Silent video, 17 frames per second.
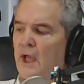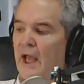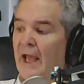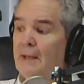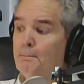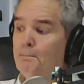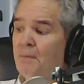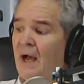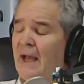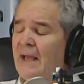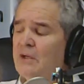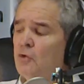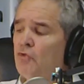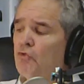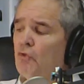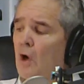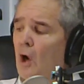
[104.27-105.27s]
and
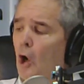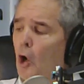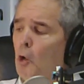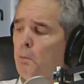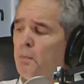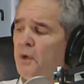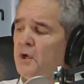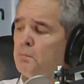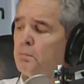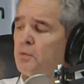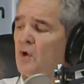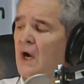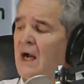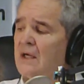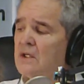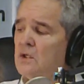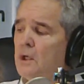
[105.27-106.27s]
Biden's open
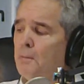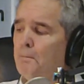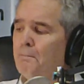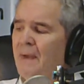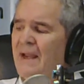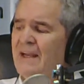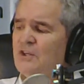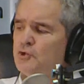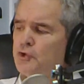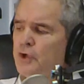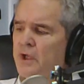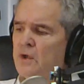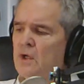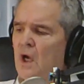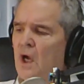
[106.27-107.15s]
proclamation